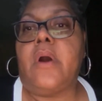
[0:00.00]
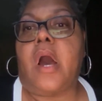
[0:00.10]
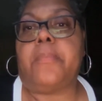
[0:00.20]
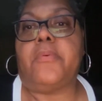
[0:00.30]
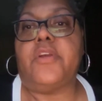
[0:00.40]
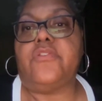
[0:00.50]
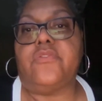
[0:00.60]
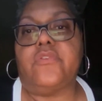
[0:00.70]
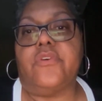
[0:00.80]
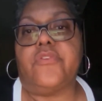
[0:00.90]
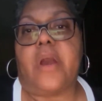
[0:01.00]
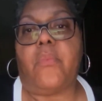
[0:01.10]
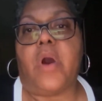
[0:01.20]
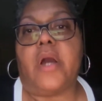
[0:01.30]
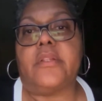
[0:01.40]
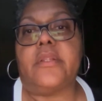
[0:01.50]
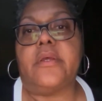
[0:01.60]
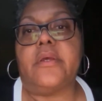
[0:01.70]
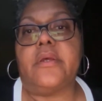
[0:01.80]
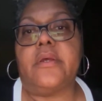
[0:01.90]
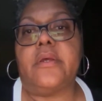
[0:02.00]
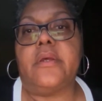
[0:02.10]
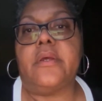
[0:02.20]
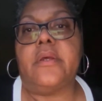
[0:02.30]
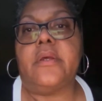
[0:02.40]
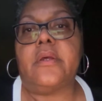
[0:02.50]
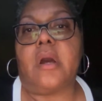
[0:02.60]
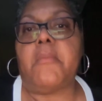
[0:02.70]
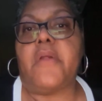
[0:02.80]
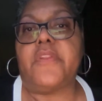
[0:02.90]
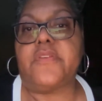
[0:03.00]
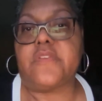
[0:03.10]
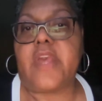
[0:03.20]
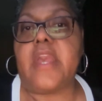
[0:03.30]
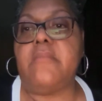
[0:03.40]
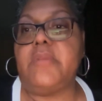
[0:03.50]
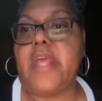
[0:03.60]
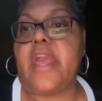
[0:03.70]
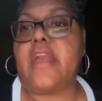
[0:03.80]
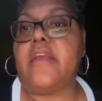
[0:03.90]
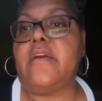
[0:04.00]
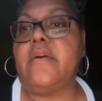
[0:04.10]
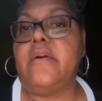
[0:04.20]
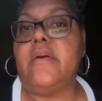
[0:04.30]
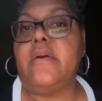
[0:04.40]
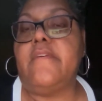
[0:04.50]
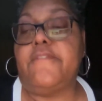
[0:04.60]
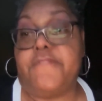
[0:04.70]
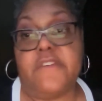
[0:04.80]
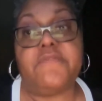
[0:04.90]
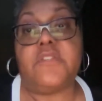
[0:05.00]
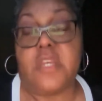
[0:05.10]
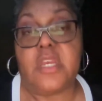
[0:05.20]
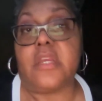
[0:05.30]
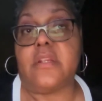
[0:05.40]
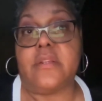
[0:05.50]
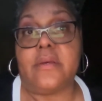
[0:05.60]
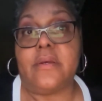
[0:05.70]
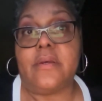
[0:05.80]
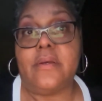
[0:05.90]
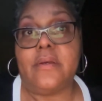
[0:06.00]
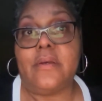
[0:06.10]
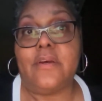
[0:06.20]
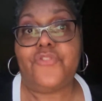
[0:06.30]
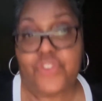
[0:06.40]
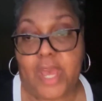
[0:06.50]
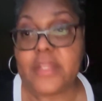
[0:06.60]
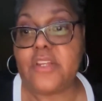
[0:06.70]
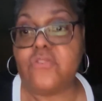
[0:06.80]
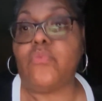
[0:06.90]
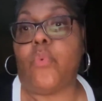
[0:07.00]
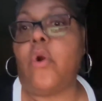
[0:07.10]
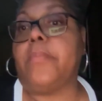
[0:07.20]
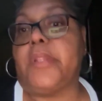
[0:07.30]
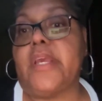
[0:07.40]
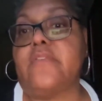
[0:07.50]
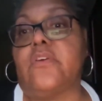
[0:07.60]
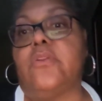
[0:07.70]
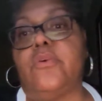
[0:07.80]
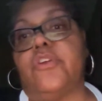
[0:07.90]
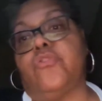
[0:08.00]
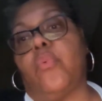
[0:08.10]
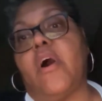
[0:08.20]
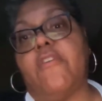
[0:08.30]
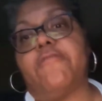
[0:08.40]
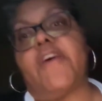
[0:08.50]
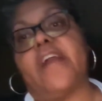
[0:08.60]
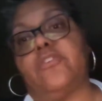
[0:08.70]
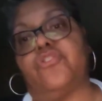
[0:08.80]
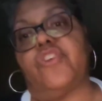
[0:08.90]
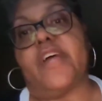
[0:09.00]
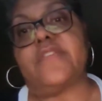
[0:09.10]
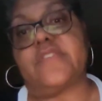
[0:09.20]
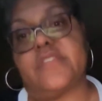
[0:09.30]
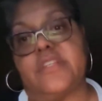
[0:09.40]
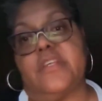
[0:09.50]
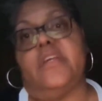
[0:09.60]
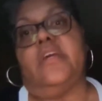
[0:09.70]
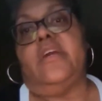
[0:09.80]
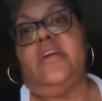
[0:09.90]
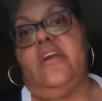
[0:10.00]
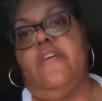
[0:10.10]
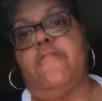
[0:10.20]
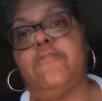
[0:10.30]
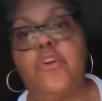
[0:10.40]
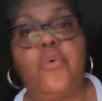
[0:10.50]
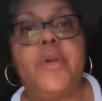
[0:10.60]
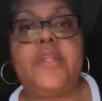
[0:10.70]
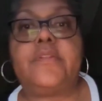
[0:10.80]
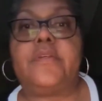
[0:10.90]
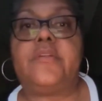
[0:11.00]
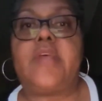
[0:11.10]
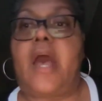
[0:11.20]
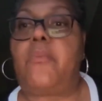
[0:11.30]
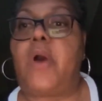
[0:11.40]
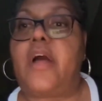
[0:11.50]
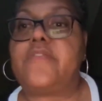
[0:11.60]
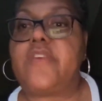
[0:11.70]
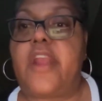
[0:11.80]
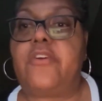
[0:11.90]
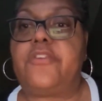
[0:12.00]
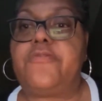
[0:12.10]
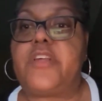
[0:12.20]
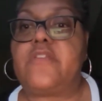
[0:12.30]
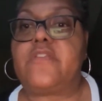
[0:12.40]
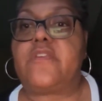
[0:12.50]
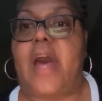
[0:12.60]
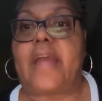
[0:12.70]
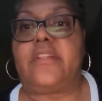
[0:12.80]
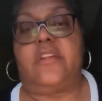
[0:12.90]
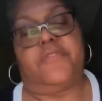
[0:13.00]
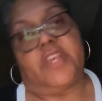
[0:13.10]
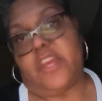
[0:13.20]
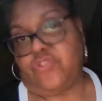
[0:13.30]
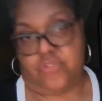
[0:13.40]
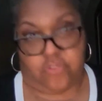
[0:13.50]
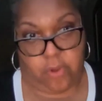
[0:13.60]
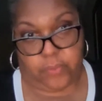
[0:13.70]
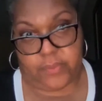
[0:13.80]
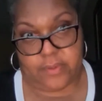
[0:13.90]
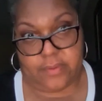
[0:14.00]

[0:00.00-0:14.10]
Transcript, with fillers: operations near Taiwan, come on the same day 15 Chinese warplanes, including 12 fighter jets, flew into Taiwan's air defense identification zone.